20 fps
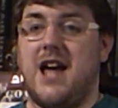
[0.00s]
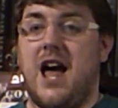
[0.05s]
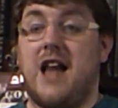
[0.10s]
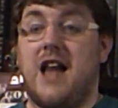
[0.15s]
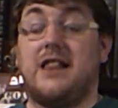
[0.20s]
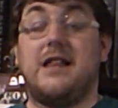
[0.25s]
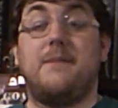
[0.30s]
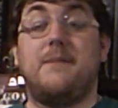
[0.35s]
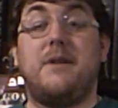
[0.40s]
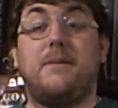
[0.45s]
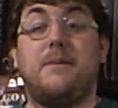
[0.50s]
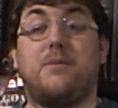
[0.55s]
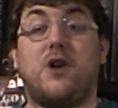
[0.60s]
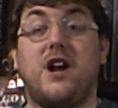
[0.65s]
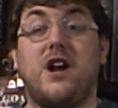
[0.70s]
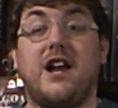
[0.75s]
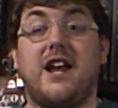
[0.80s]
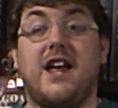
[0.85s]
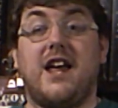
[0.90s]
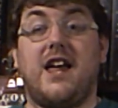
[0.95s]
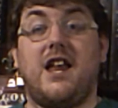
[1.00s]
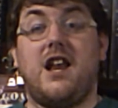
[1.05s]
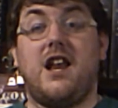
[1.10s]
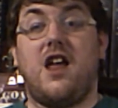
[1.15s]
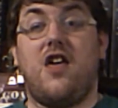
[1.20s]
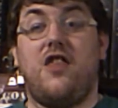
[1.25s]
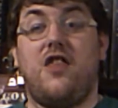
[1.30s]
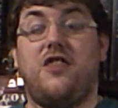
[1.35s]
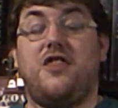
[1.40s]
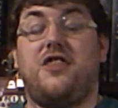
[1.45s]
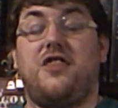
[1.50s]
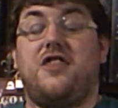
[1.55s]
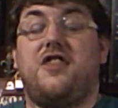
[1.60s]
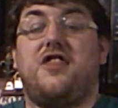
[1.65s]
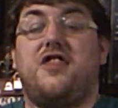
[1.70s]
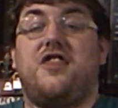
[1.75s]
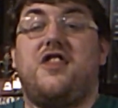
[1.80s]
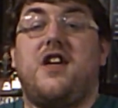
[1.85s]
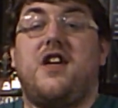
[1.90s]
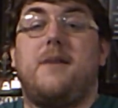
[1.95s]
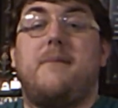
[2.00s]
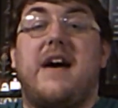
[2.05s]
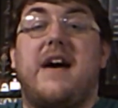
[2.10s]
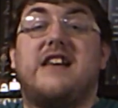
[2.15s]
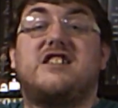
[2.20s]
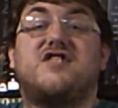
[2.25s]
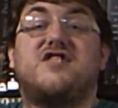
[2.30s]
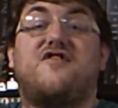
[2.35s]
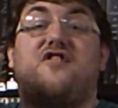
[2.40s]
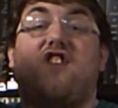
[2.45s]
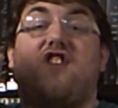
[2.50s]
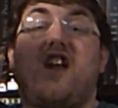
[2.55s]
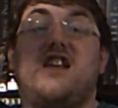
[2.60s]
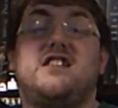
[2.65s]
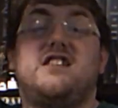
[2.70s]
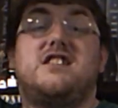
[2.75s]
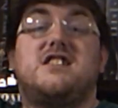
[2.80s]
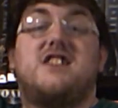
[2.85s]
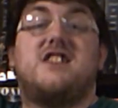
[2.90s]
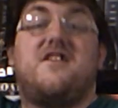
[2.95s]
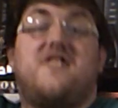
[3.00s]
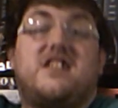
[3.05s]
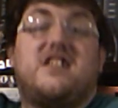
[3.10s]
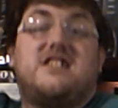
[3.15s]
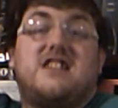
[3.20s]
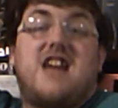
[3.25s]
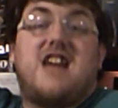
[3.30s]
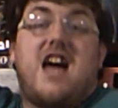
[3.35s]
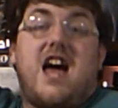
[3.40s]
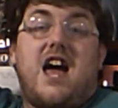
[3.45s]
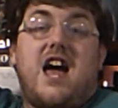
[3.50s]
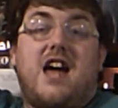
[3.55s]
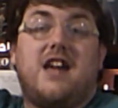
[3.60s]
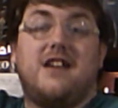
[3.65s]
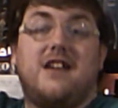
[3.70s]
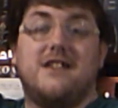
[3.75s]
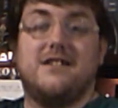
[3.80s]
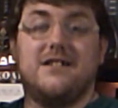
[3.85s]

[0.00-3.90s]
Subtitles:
Let me bring in the best friend of the day,